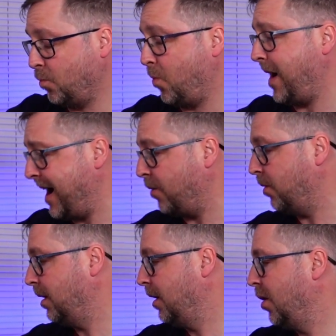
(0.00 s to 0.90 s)
Wow,
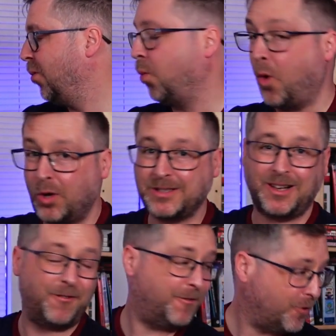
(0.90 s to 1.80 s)
what
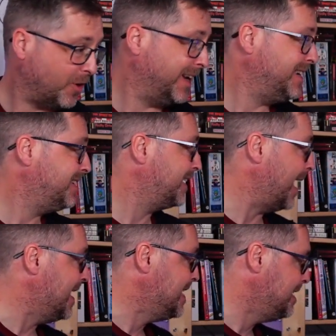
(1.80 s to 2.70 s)
a fucking
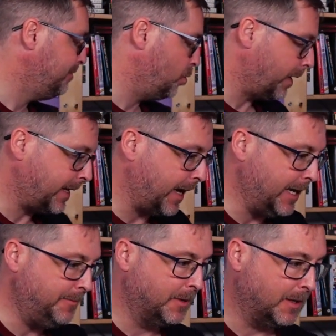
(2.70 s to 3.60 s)
game, what a
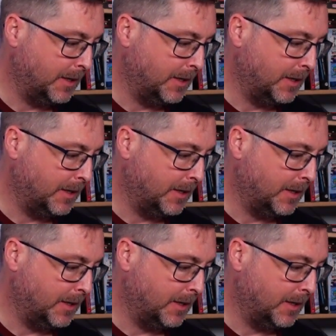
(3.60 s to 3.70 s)
game.